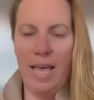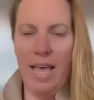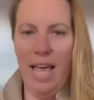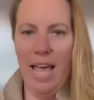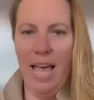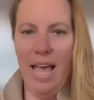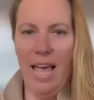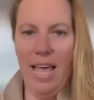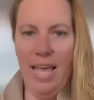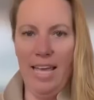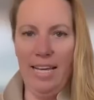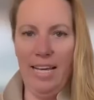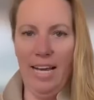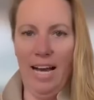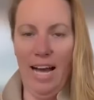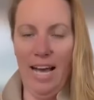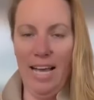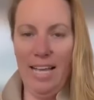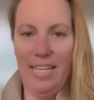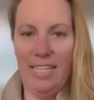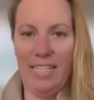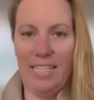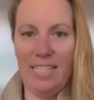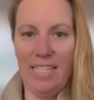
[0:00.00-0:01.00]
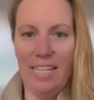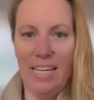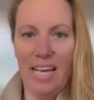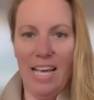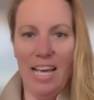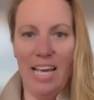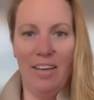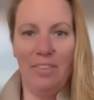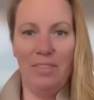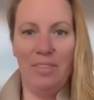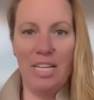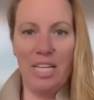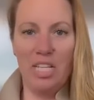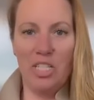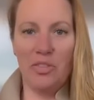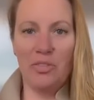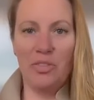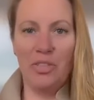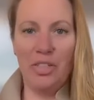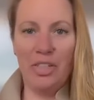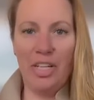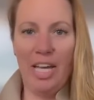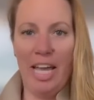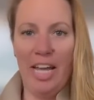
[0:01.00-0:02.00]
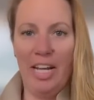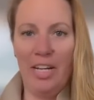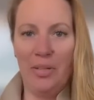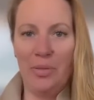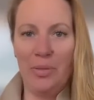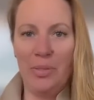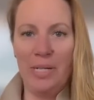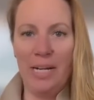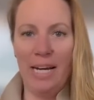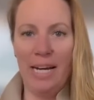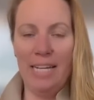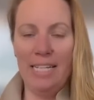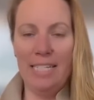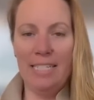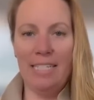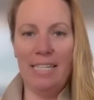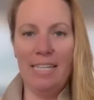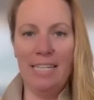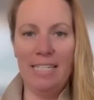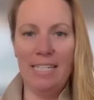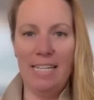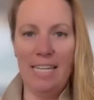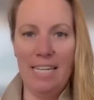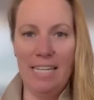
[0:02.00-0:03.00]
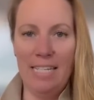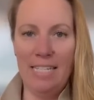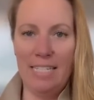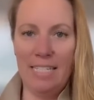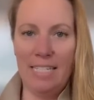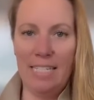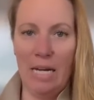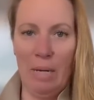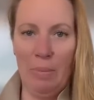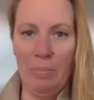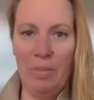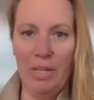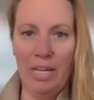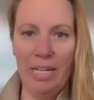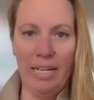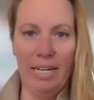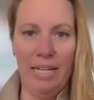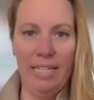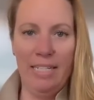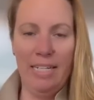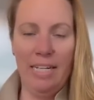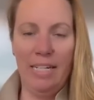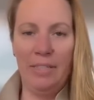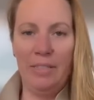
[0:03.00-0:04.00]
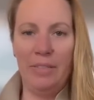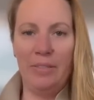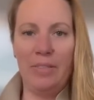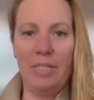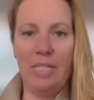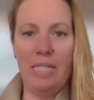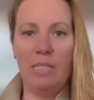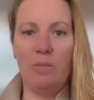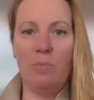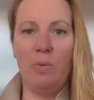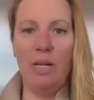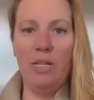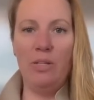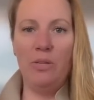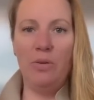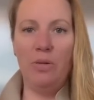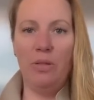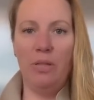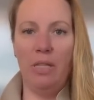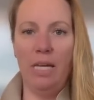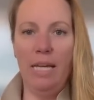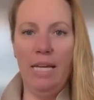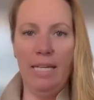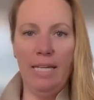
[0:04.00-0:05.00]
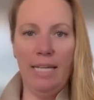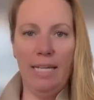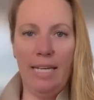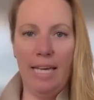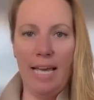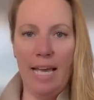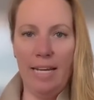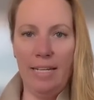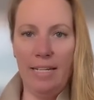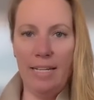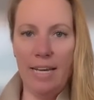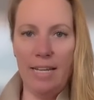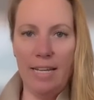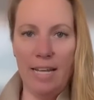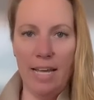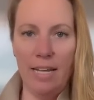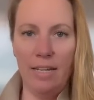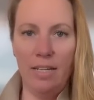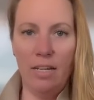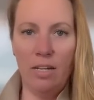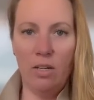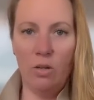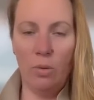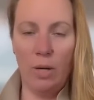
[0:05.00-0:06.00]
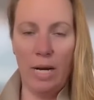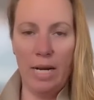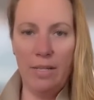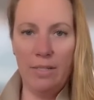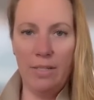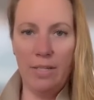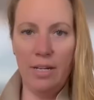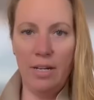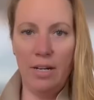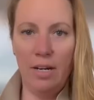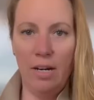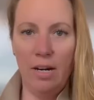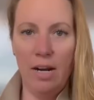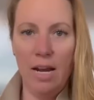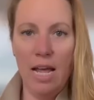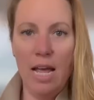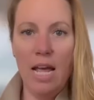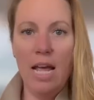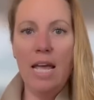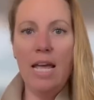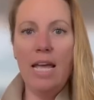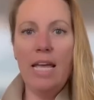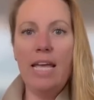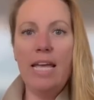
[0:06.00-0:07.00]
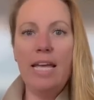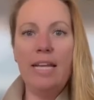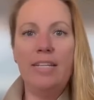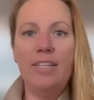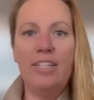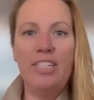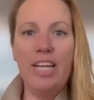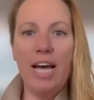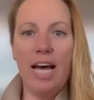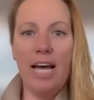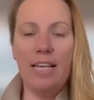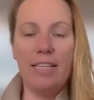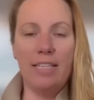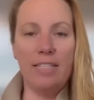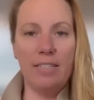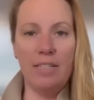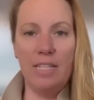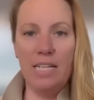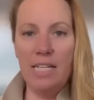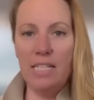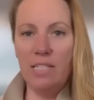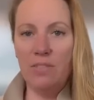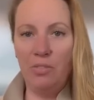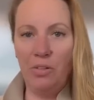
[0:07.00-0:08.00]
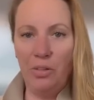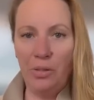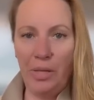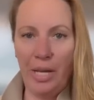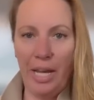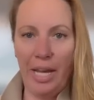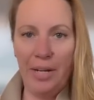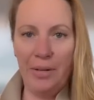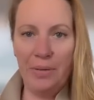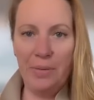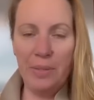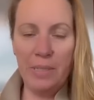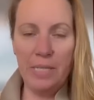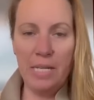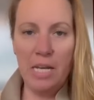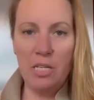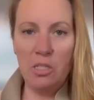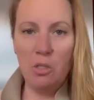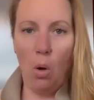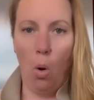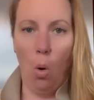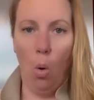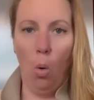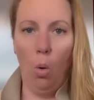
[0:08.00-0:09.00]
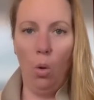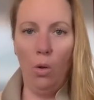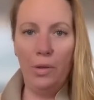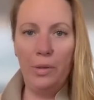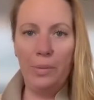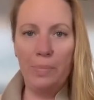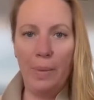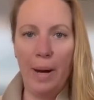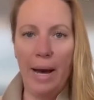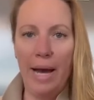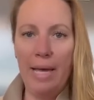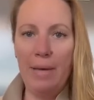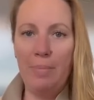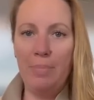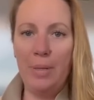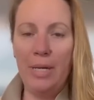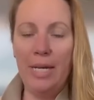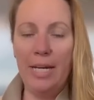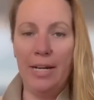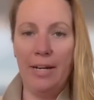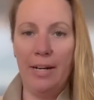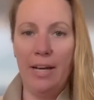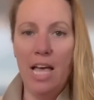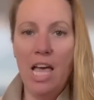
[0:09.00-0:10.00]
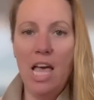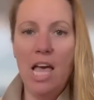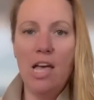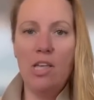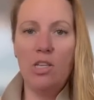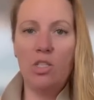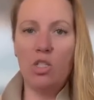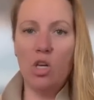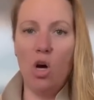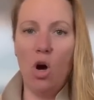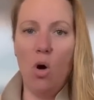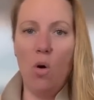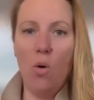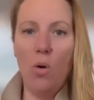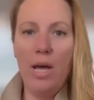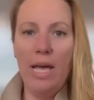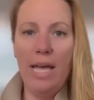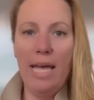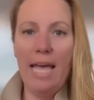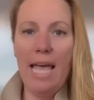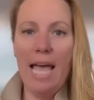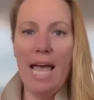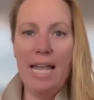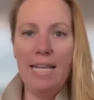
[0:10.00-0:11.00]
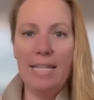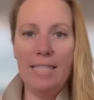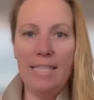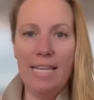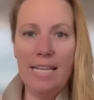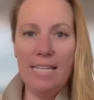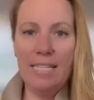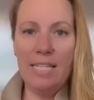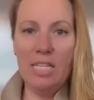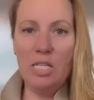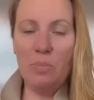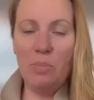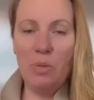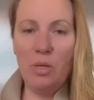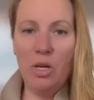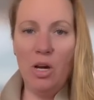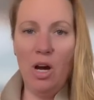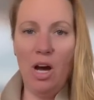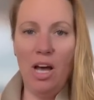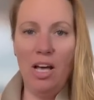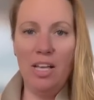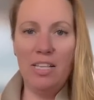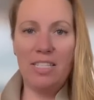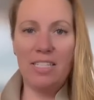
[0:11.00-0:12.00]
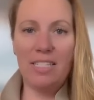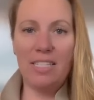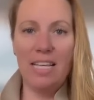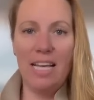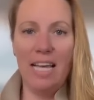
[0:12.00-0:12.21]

Hey guys, this volcano in Iceland is something, I tell you this. When you think it can't get any crazier, it does. This volcano says, hold my beer. So, and this is because